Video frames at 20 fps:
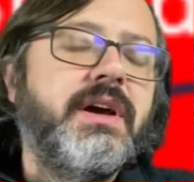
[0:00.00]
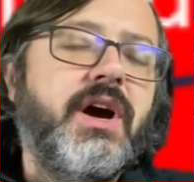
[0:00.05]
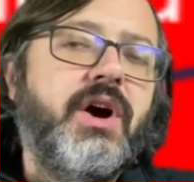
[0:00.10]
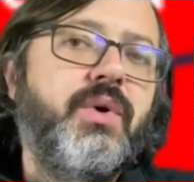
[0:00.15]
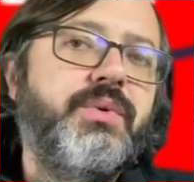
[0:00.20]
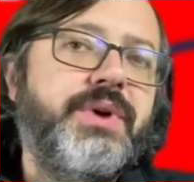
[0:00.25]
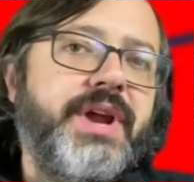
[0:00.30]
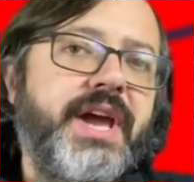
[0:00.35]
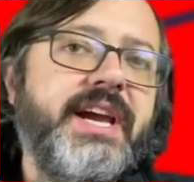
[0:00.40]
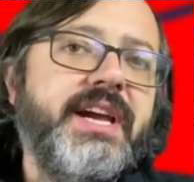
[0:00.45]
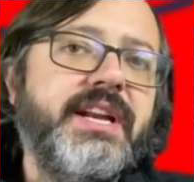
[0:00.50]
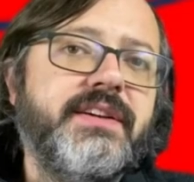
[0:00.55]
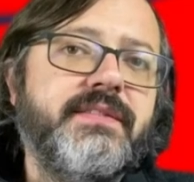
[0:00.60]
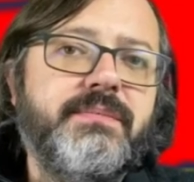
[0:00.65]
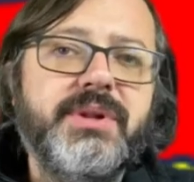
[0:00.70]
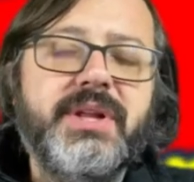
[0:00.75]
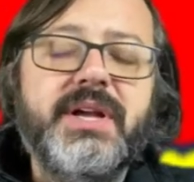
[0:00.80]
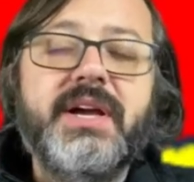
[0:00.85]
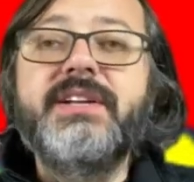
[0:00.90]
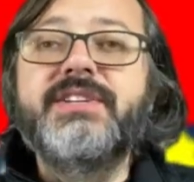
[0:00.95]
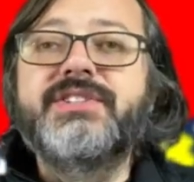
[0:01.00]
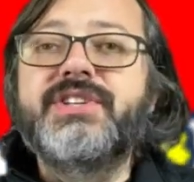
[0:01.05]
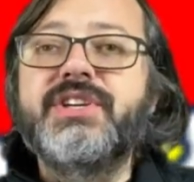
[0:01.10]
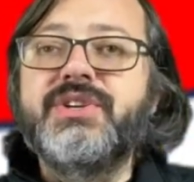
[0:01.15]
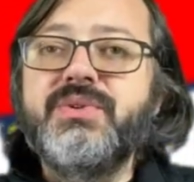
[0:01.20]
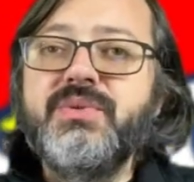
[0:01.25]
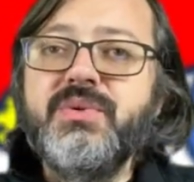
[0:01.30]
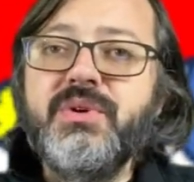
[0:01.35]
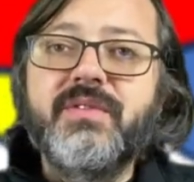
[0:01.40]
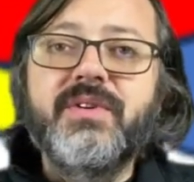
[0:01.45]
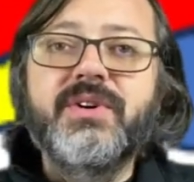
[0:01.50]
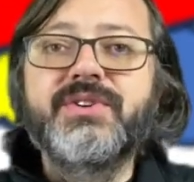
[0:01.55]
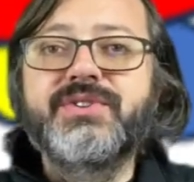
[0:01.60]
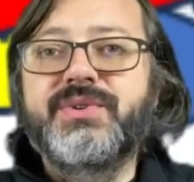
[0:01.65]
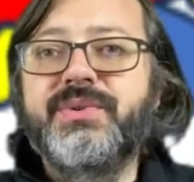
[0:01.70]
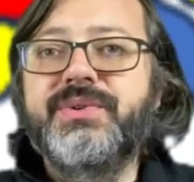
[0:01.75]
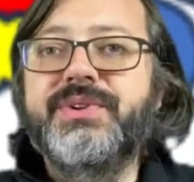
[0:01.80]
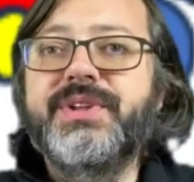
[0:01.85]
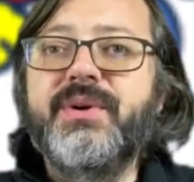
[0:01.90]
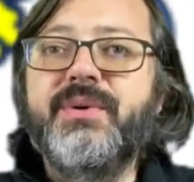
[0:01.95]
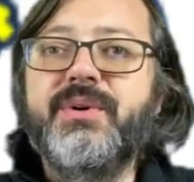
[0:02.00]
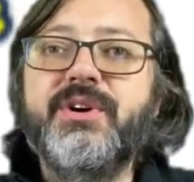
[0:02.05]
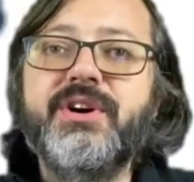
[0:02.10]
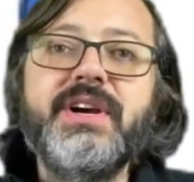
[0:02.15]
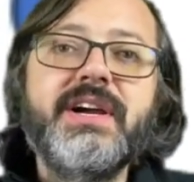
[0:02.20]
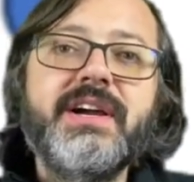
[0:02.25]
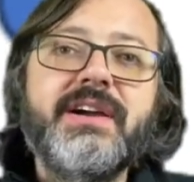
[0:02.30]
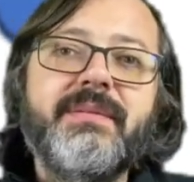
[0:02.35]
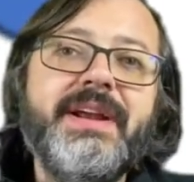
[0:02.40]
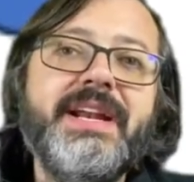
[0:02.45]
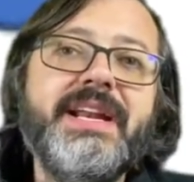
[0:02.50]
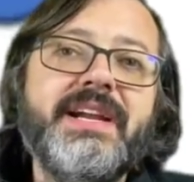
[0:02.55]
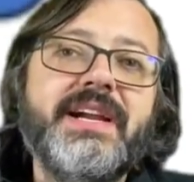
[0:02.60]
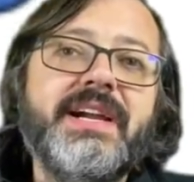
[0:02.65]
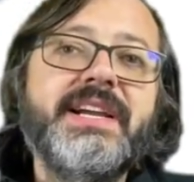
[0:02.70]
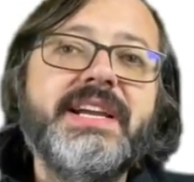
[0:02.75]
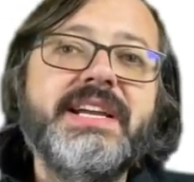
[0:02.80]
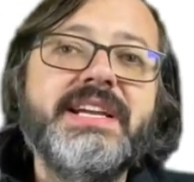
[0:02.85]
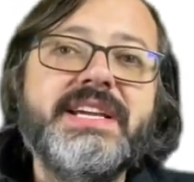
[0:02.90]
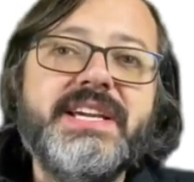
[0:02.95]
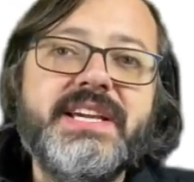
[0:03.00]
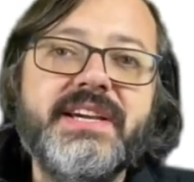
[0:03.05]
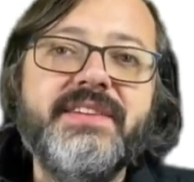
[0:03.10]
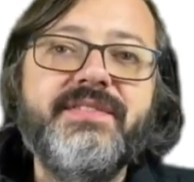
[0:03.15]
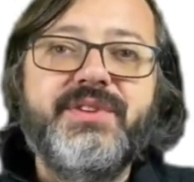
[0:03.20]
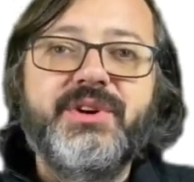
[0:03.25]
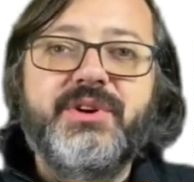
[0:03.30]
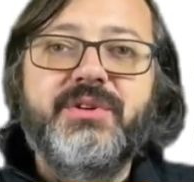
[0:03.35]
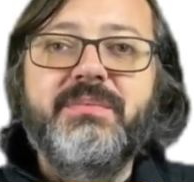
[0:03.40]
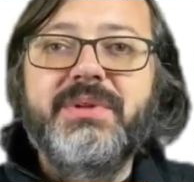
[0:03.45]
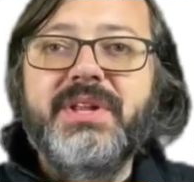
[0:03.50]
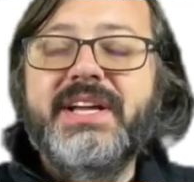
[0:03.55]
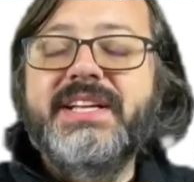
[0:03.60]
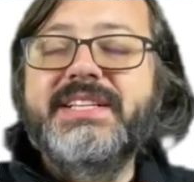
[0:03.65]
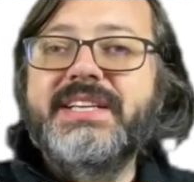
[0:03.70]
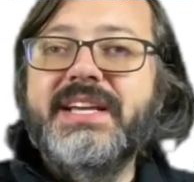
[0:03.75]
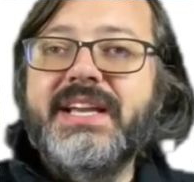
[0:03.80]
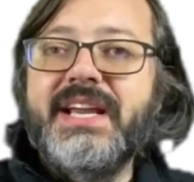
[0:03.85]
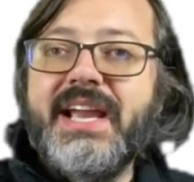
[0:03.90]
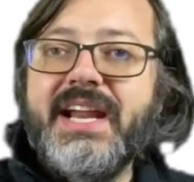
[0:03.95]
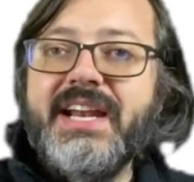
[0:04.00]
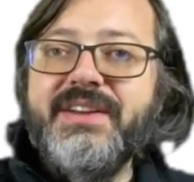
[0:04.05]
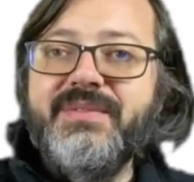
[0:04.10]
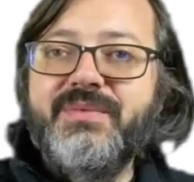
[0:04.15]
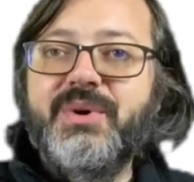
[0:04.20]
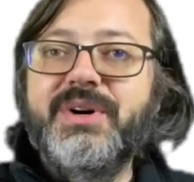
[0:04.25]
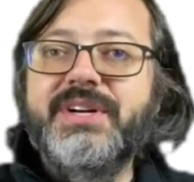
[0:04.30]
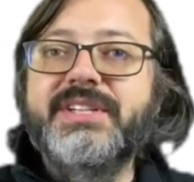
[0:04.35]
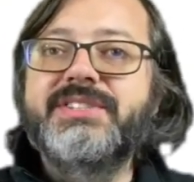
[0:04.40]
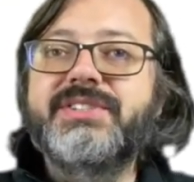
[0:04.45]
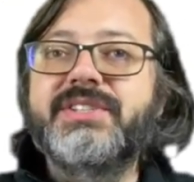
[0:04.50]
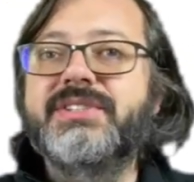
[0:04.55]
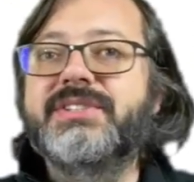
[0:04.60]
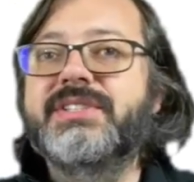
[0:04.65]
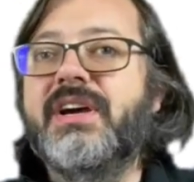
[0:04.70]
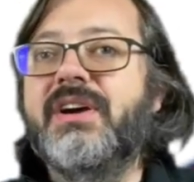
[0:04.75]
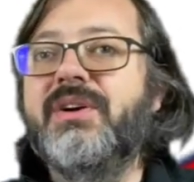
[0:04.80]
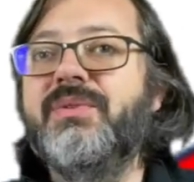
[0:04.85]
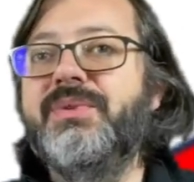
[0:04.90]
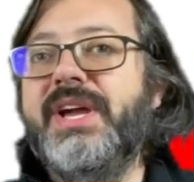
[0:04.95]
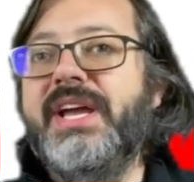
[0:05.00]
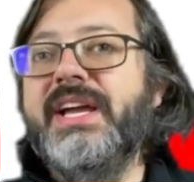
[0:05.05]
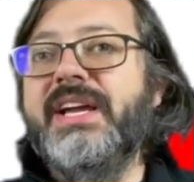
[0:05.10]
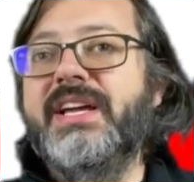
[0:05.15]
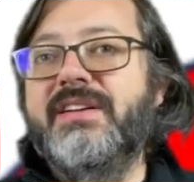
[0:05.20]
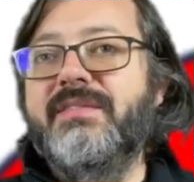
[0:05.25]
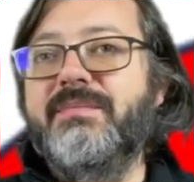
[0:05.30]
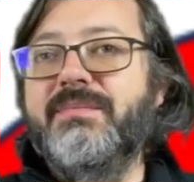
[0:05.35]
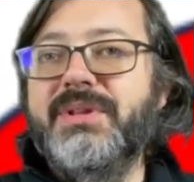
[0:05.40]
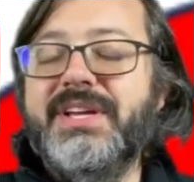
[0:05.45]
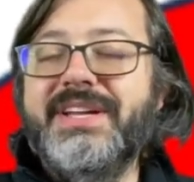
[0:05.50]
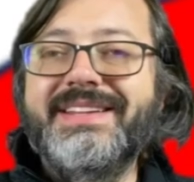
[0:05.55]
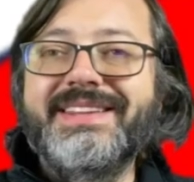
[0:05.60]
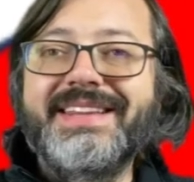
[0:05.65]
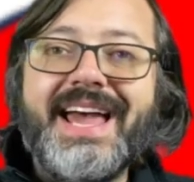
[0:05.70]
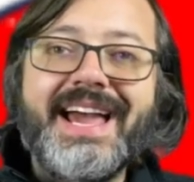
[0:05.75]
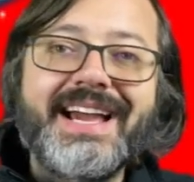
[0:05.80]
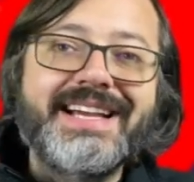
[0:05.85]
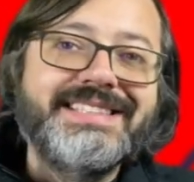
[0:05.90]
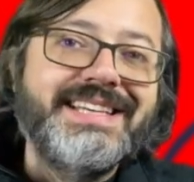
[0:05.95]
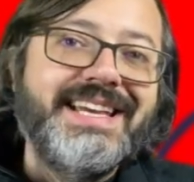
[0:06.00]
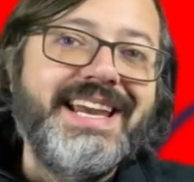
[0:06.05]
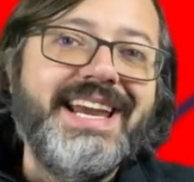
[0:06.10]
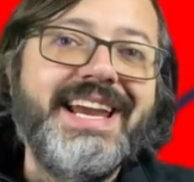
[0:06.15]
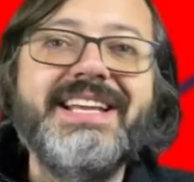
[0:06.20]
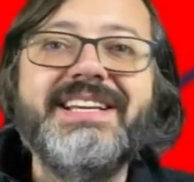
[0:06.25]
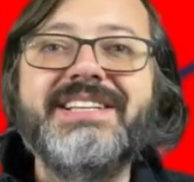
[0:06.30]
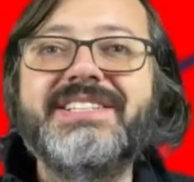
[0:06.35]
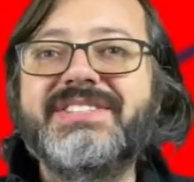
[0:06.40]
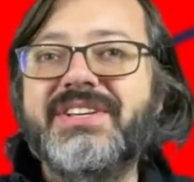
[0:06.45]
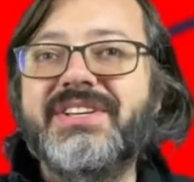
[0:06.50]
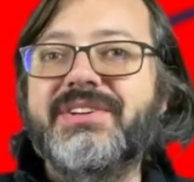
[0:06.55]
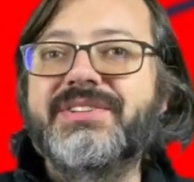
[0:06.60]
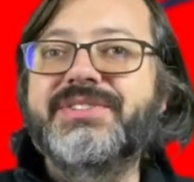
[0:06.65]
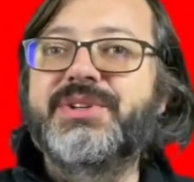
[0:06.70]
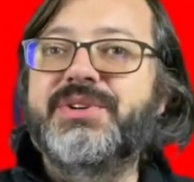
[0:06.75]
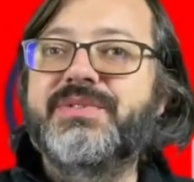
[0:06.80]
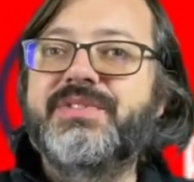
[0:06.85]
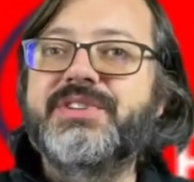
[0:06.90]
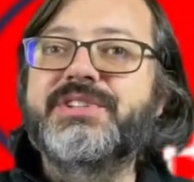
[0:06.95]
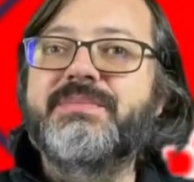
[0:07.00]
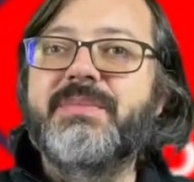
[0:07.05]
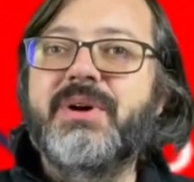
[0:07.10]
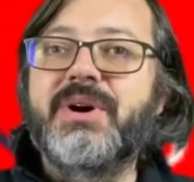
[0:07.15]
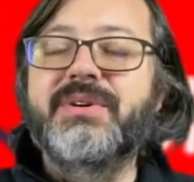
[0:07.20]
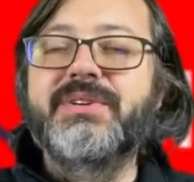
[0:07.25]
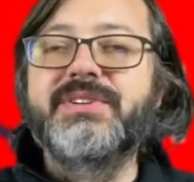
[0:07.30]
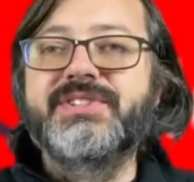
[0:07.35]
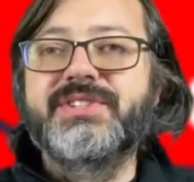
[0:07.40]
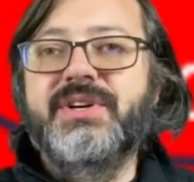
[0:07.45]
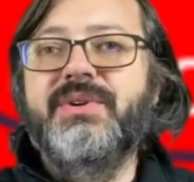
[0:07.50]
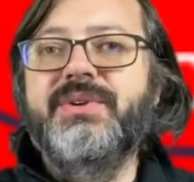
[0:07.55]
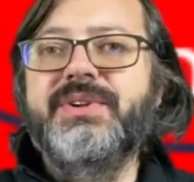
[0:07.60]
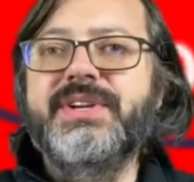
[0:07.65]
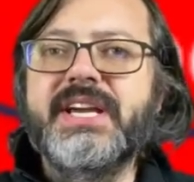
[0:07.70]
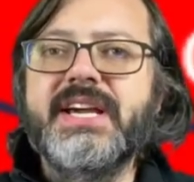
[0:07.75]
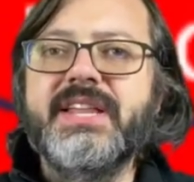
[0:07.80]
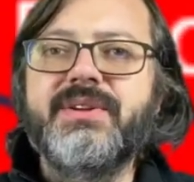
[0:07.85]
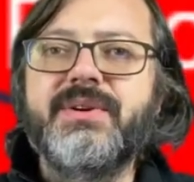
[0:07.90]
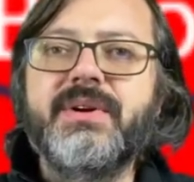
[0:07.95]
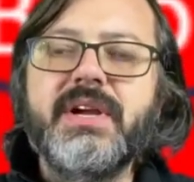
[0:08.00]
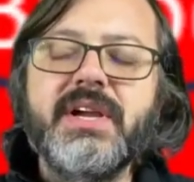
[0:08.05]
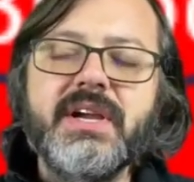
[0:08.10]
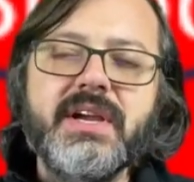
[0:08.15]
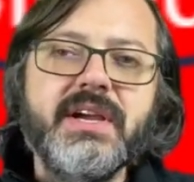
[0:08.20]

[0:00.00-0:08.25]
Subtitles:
O negative blood is the universal donor, meaning it can give their blood to anyone since O negative blood lacks any cell surface markers altogether.